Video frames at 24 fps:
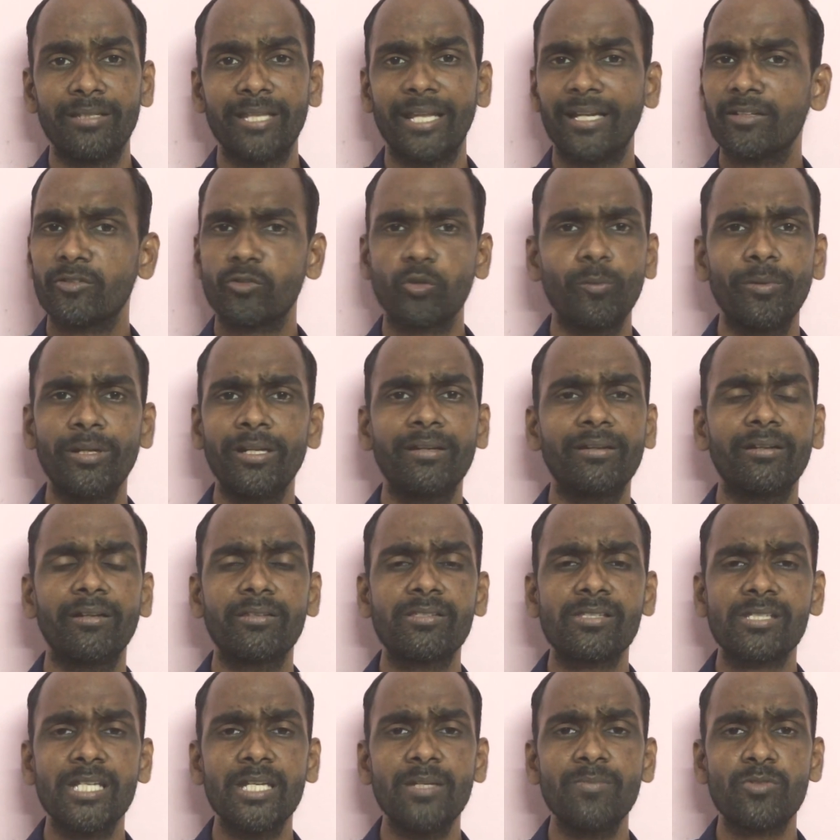There are so many
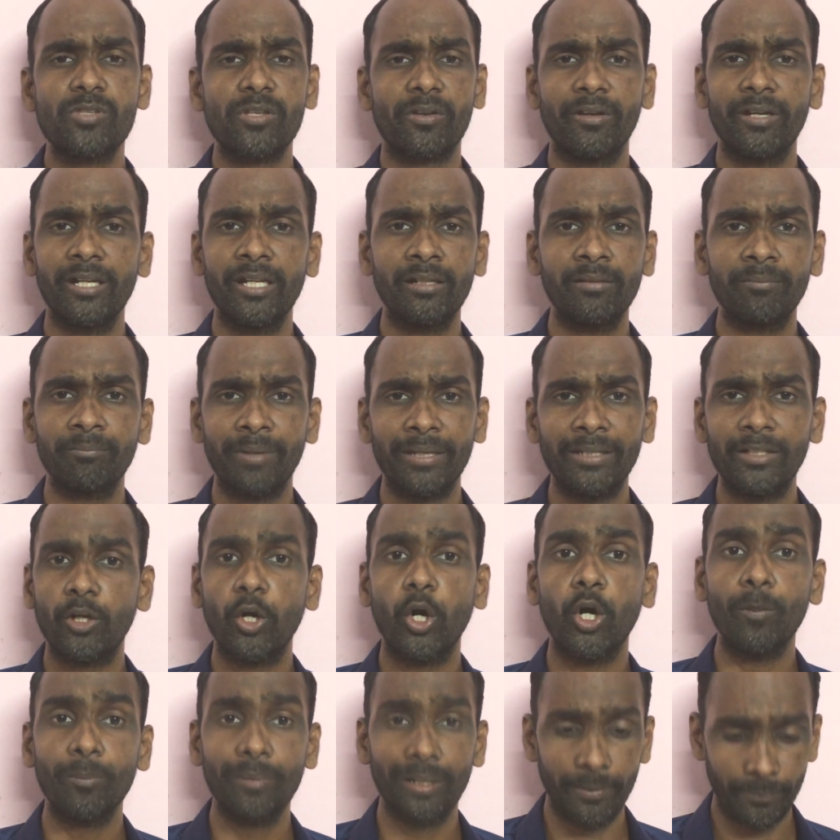schemes running by the
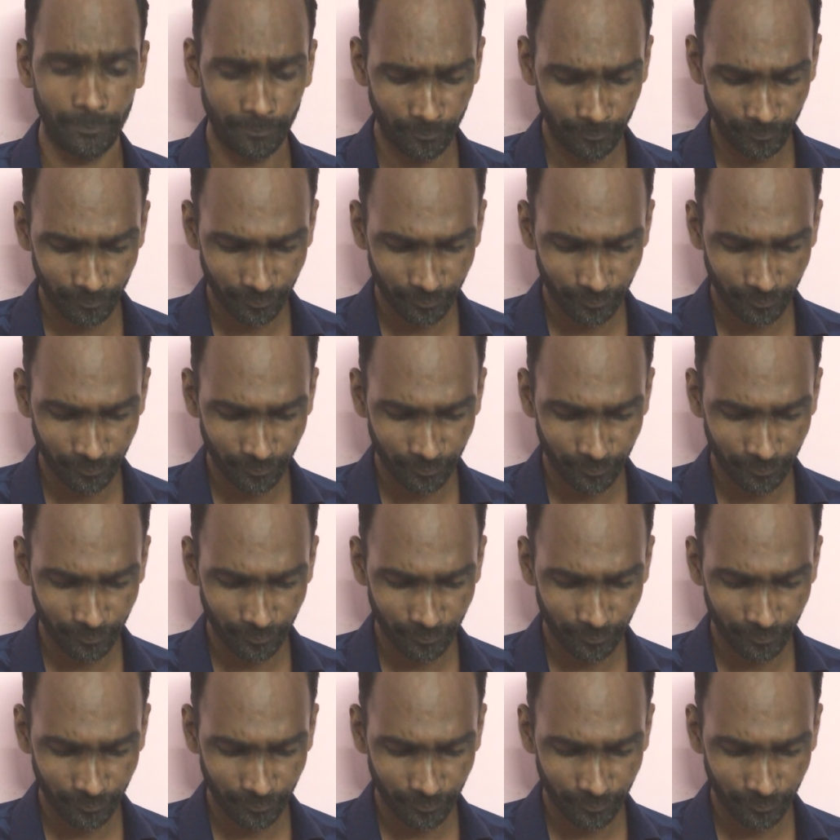government.